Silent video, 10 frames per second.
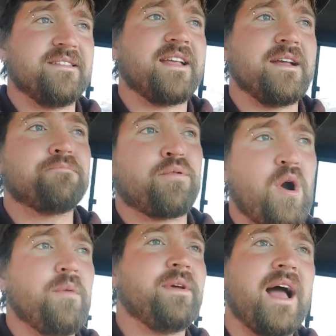it
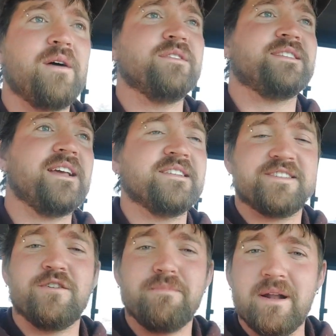probably, I would say, is
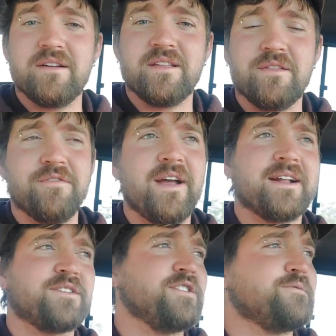still better than the
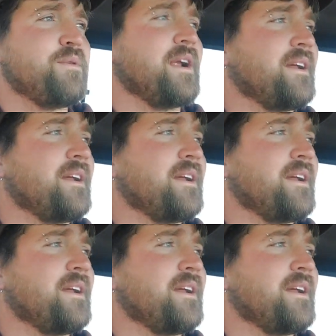factory spring.